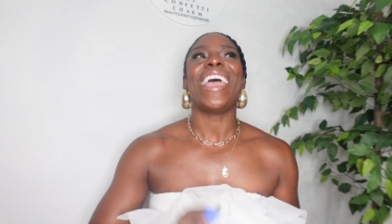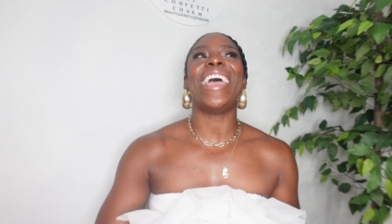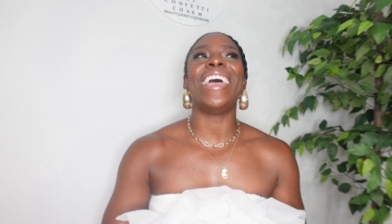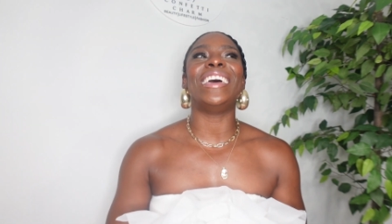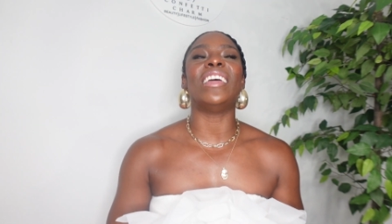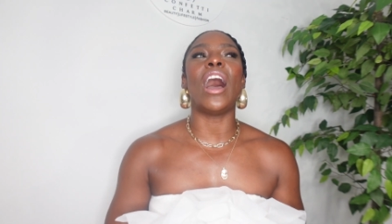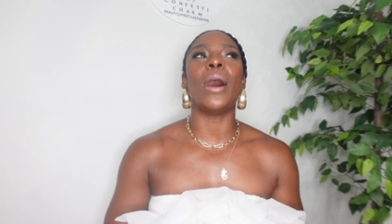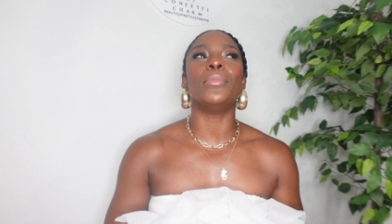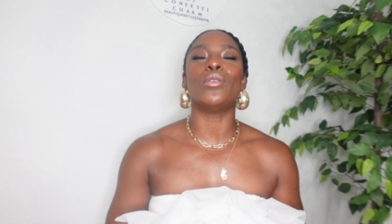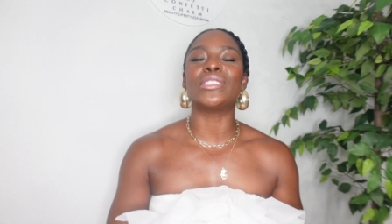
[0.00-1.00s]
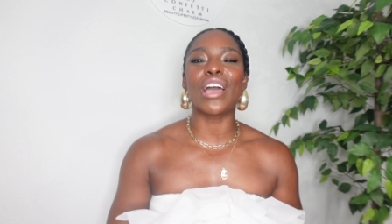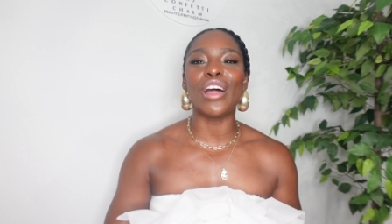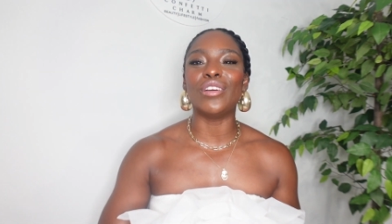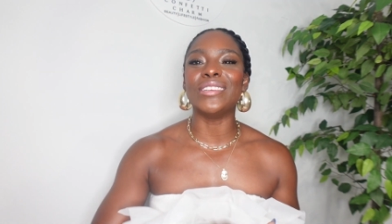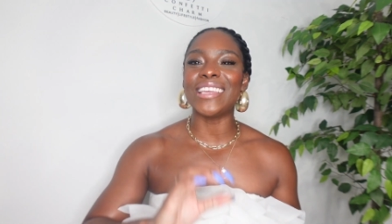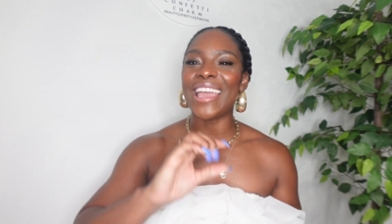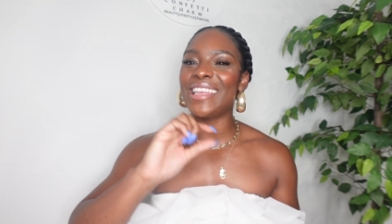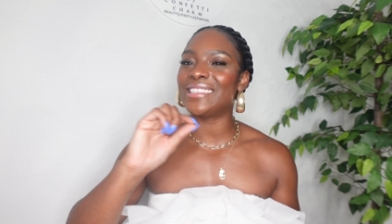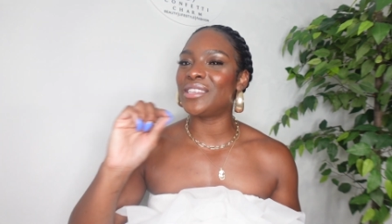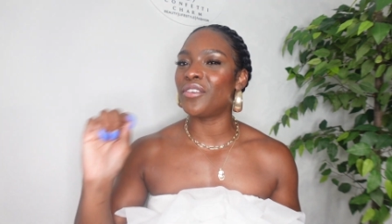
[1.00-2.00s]
and those colors
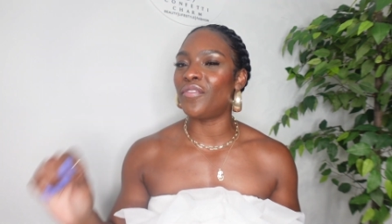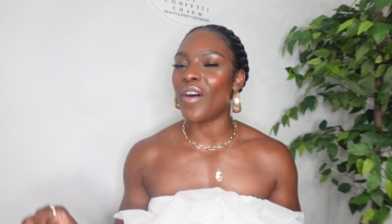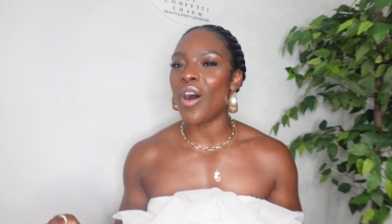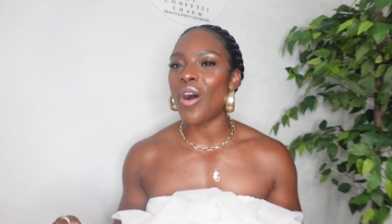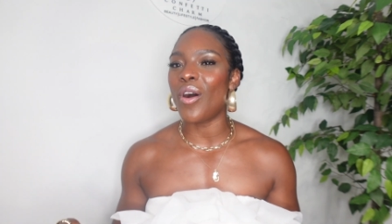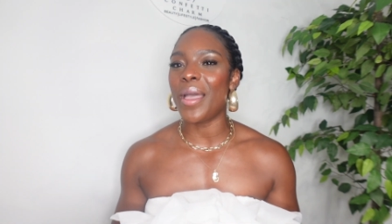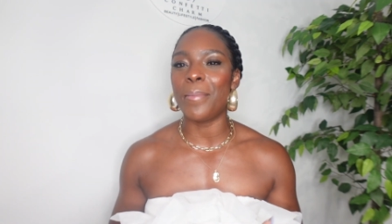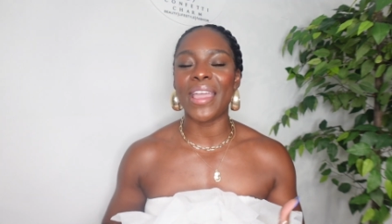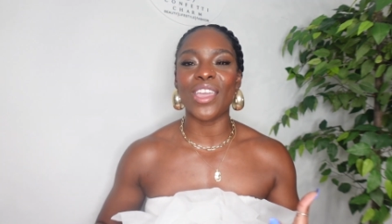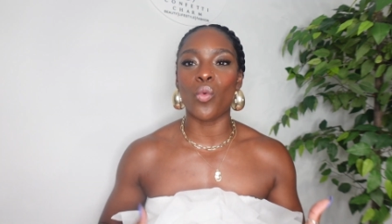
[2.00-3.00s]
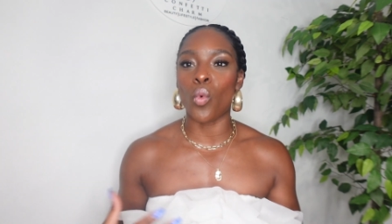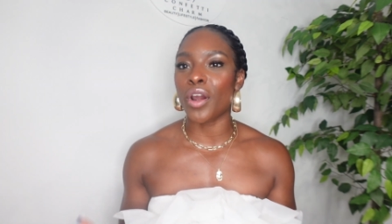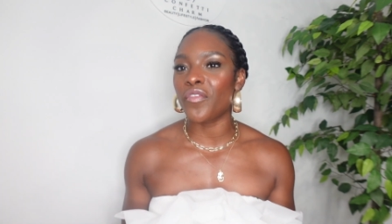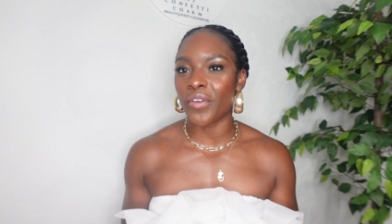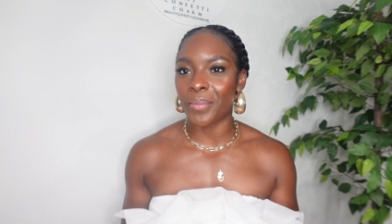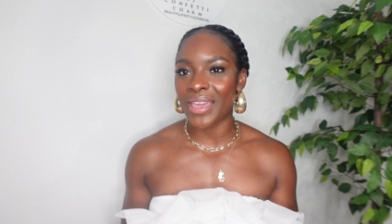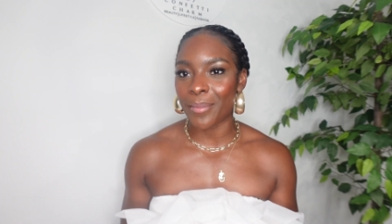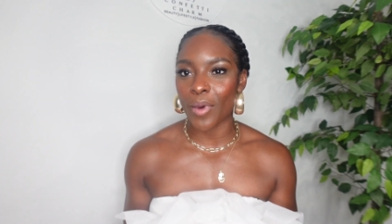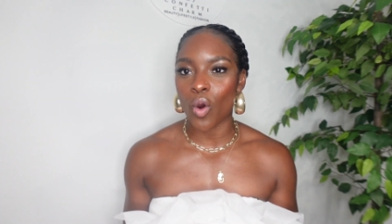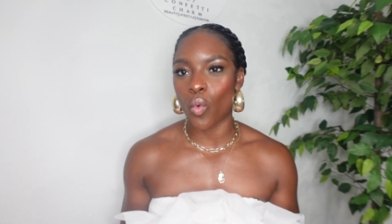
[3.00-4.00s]
into fall and make it work for me
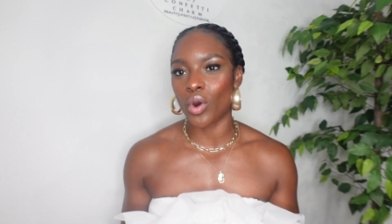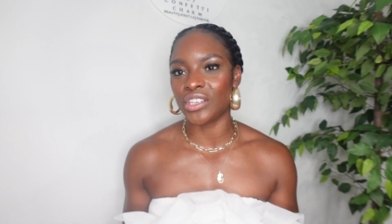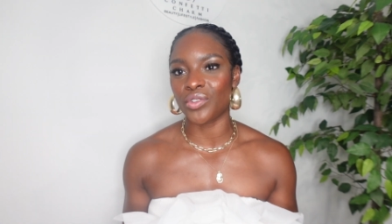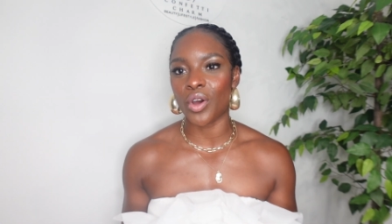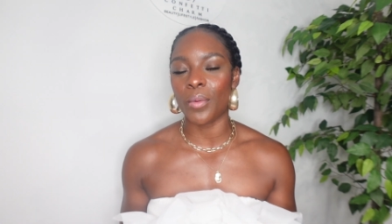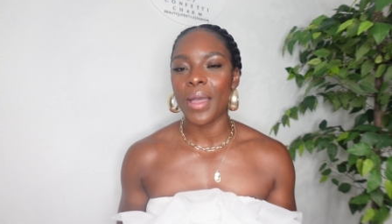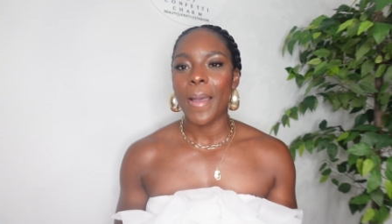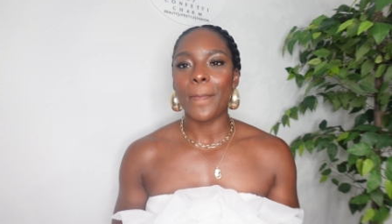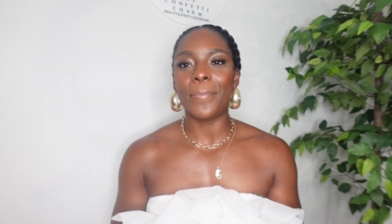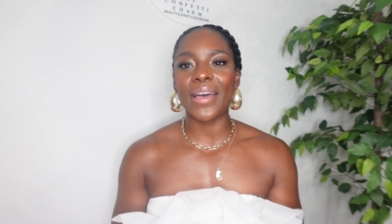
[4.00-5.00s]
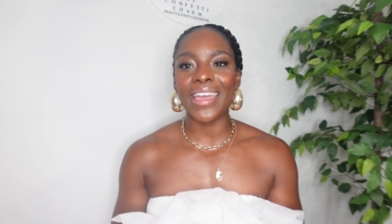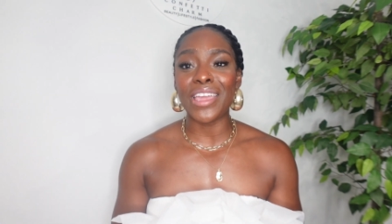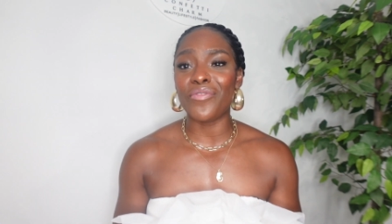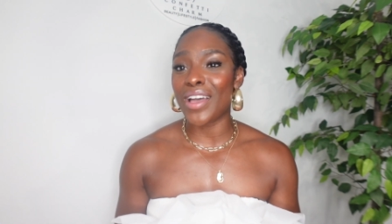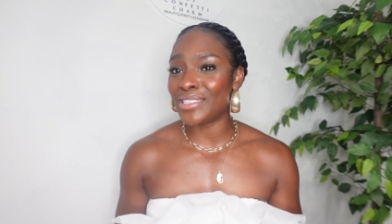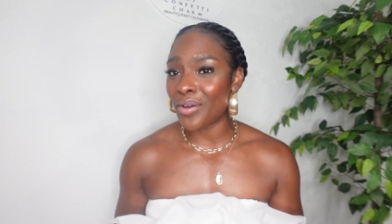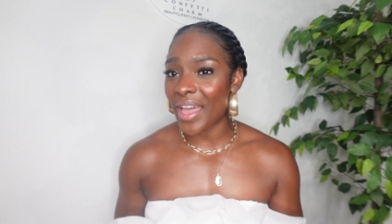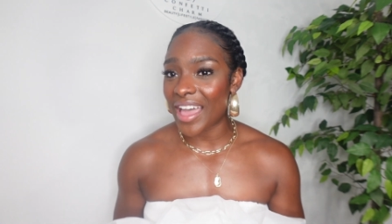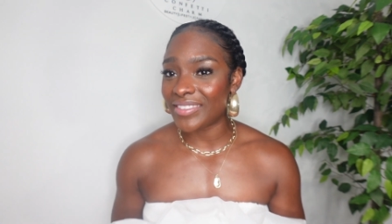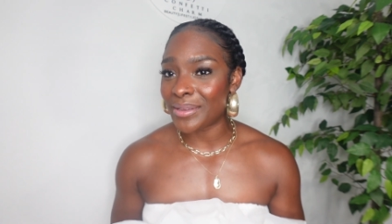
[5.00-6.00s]
in my wardrobe. But if I
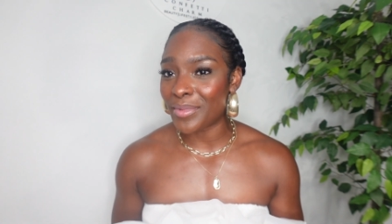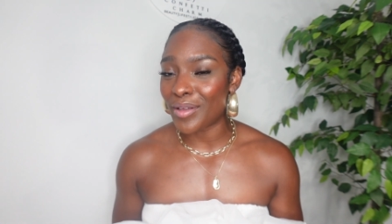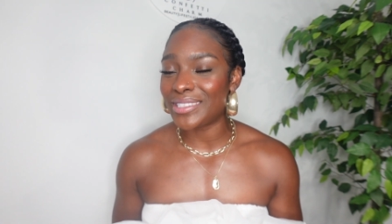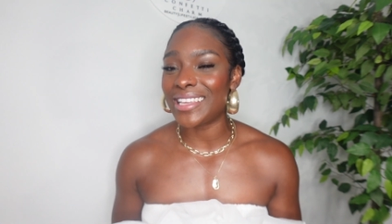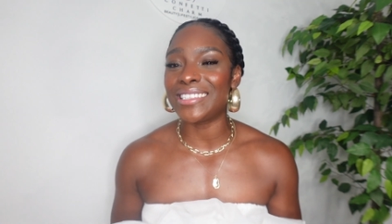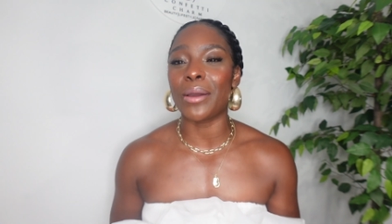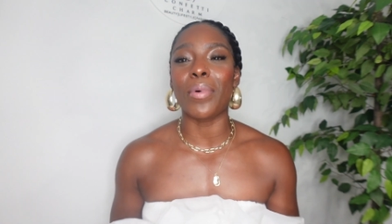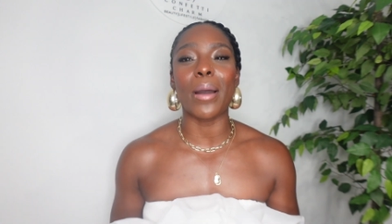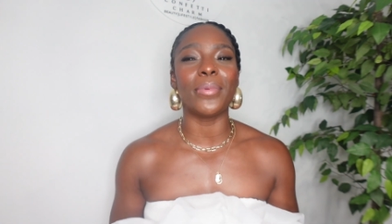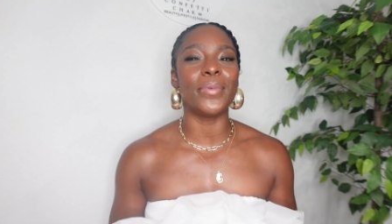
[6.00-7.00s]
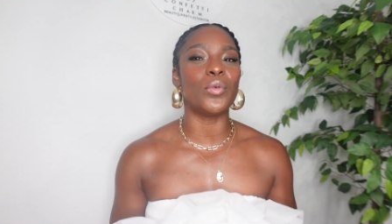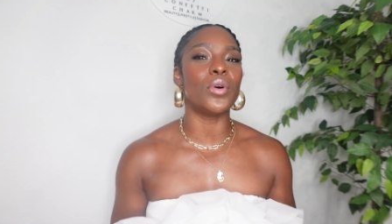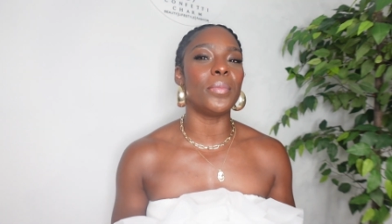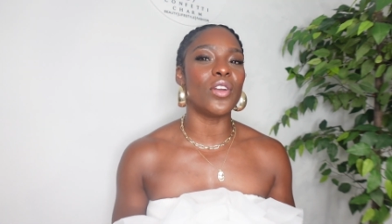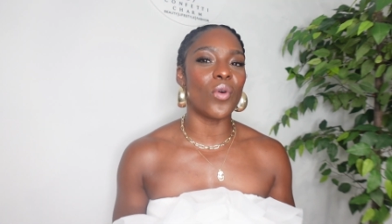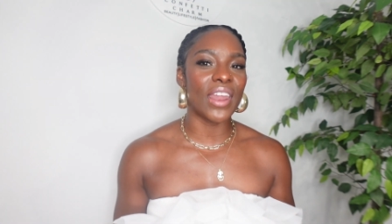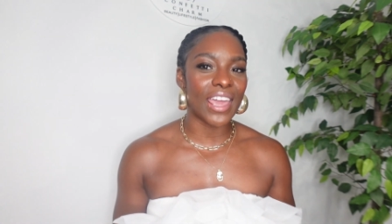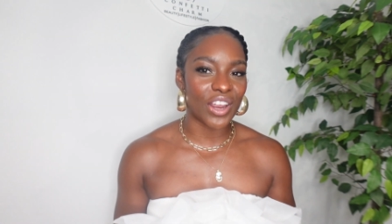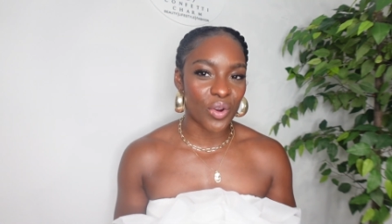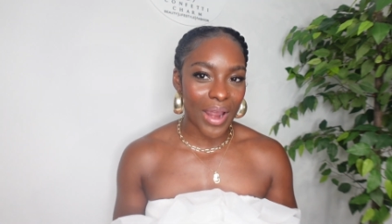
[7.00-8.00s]
don't have some of those things, I probably will be going
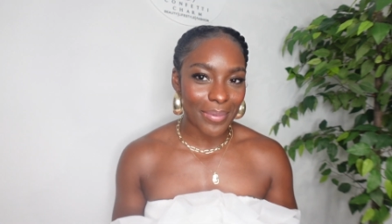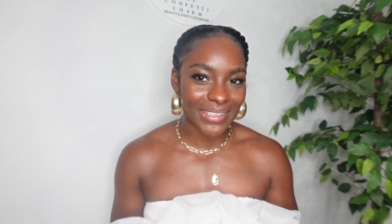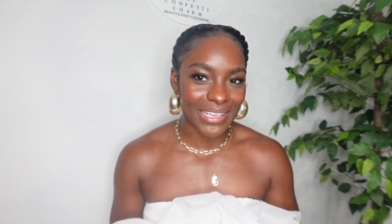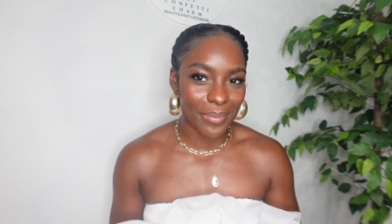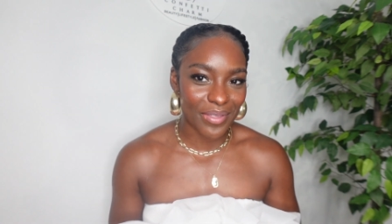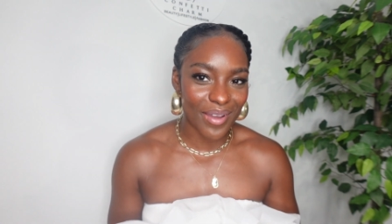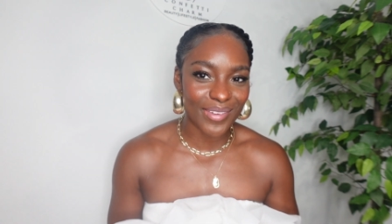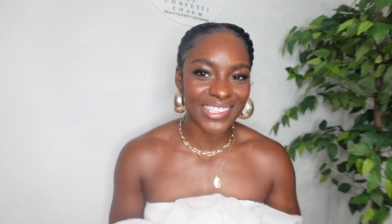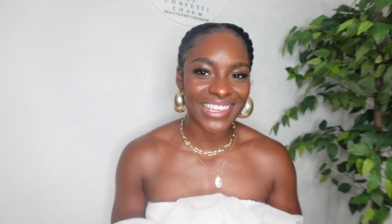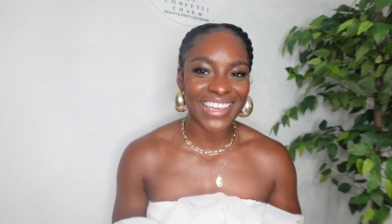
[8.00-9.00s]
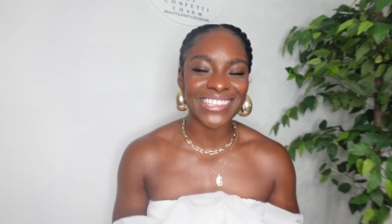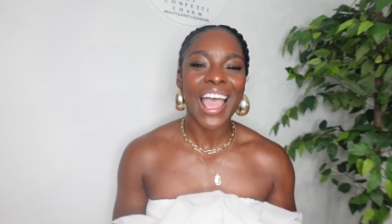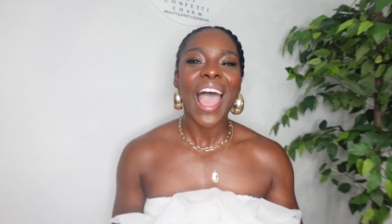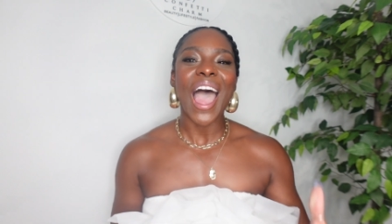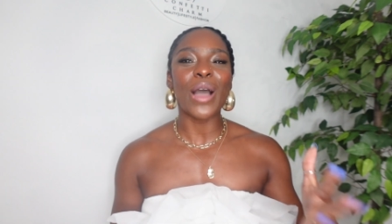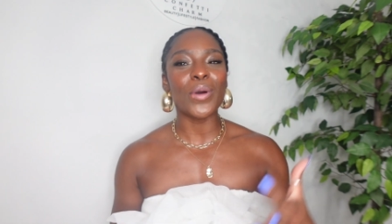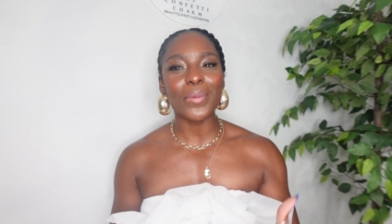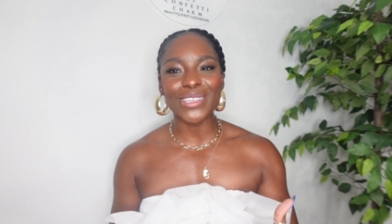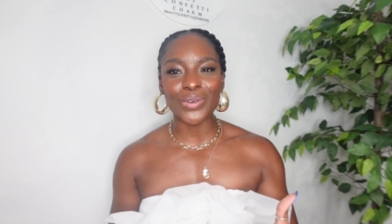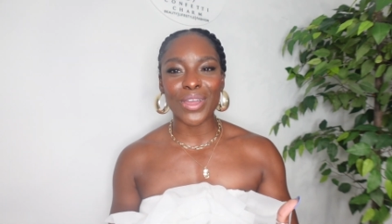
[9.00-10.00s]
ahead and grabbing some of those things. I will
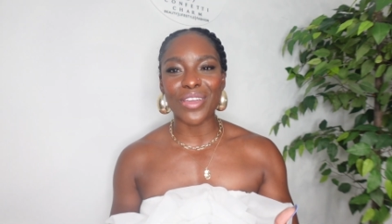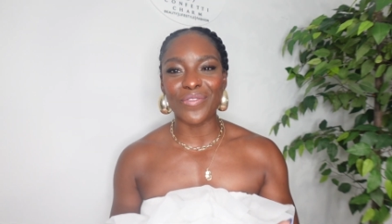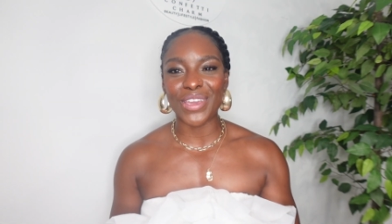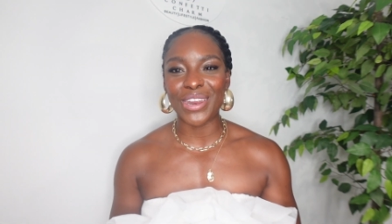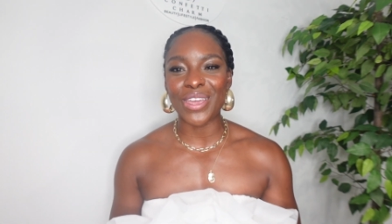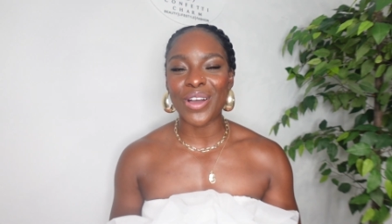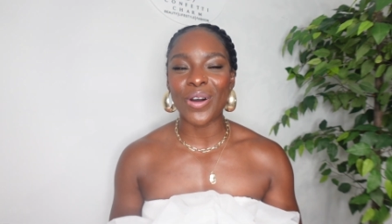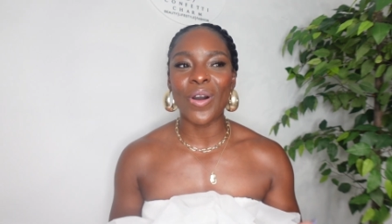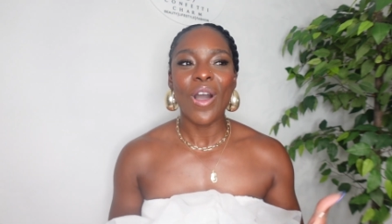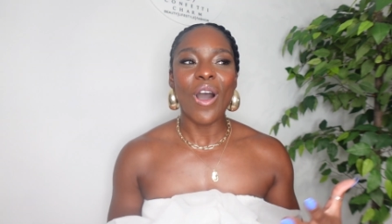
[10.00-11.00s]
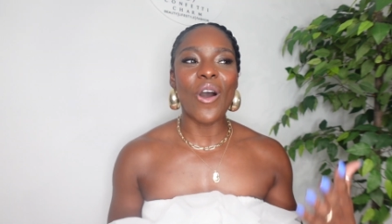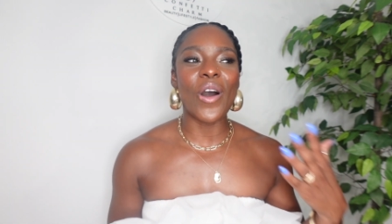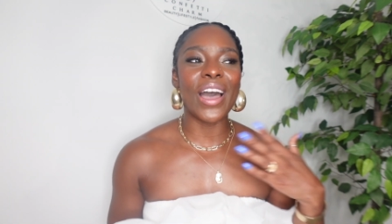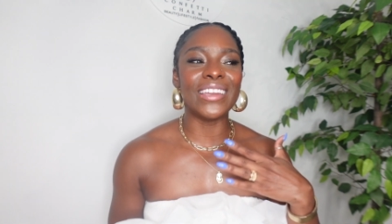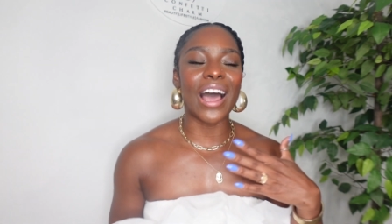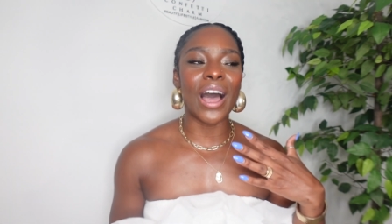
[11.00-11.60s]
be doing a video on